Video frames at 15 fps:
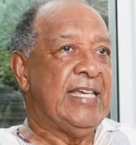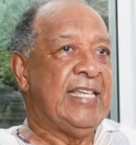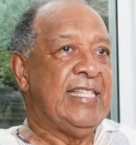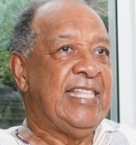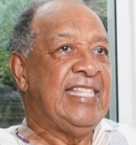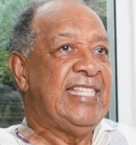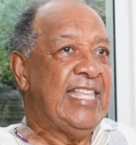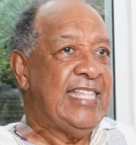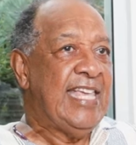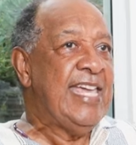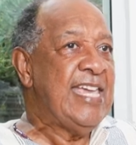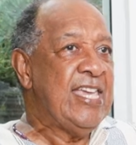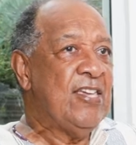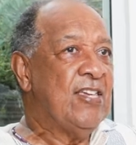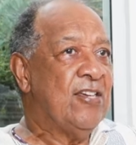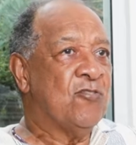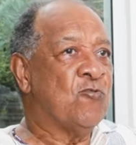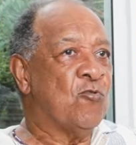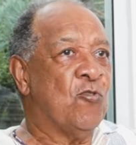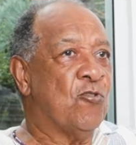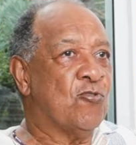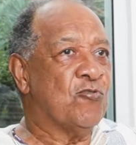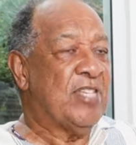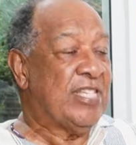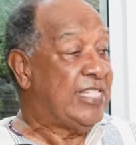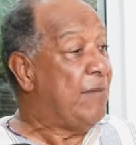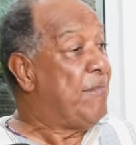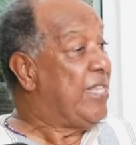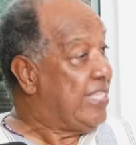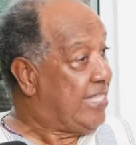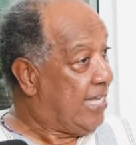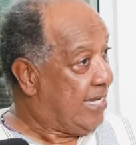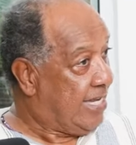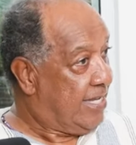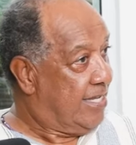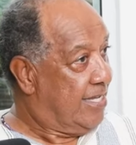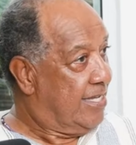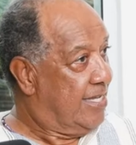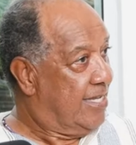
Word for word: And then the day to go to the cemetery,